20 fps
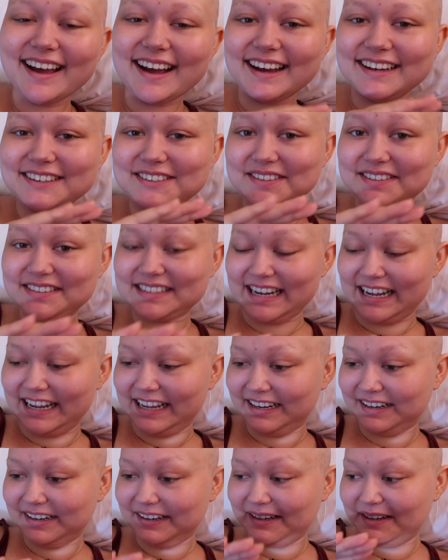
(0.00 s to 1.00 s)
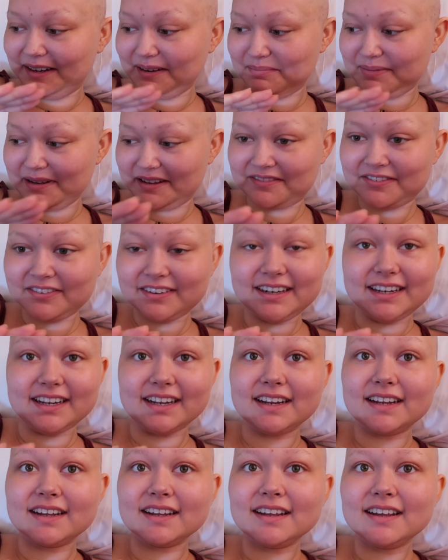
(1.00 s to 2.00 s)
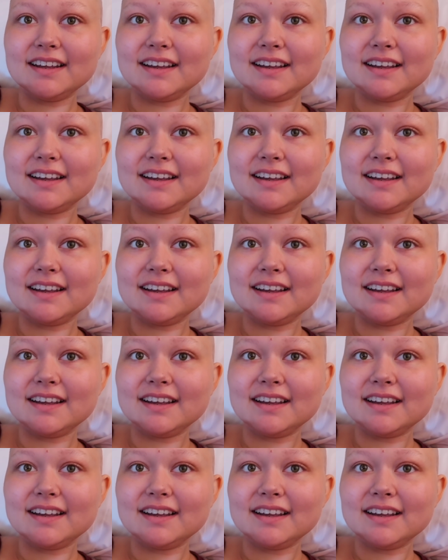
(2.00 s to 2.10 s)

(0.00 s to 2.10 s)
I just had an epiphany